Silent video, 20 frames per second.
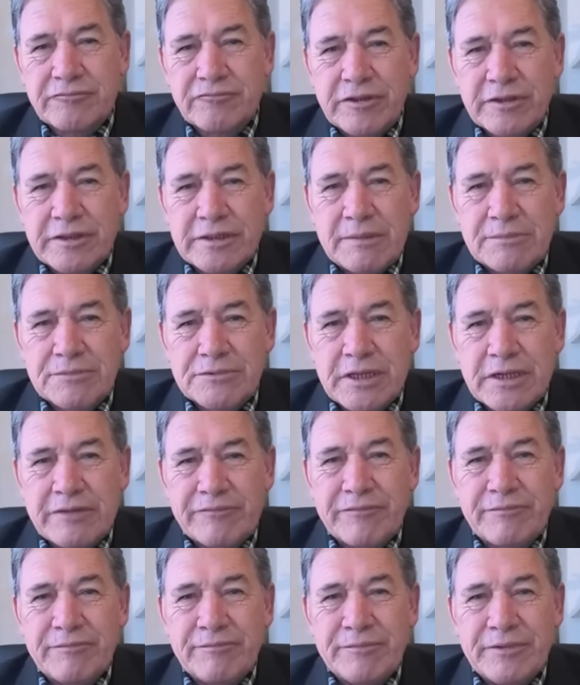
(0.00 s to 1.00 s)
It really comes
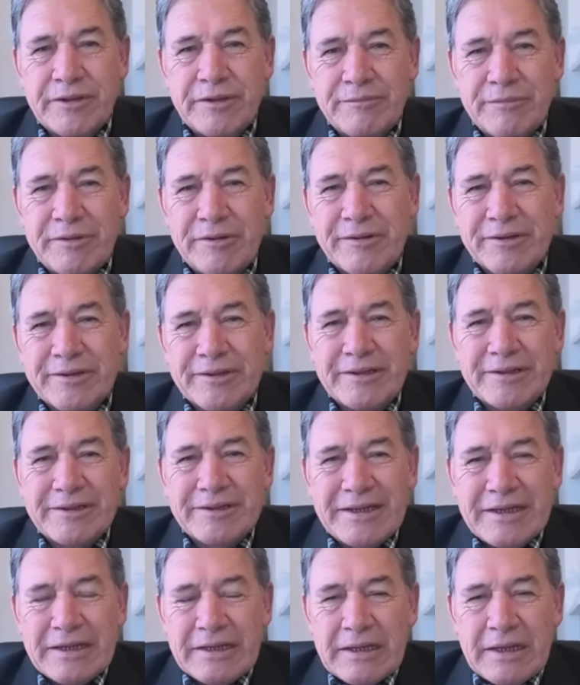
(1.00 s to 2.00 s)
out of America.